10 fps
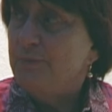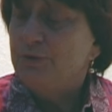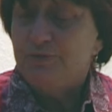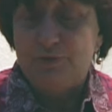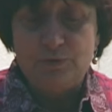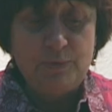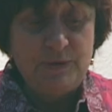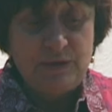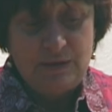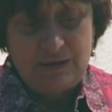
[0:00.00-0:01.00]
beautiful
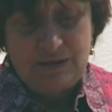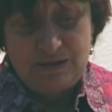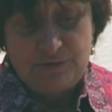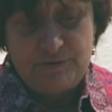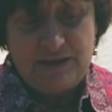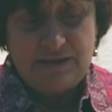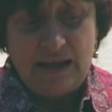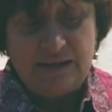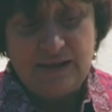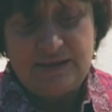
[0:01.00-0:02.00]
women, there is a
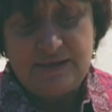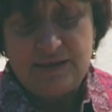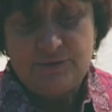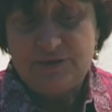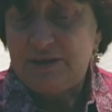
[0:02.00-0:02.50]
tendency to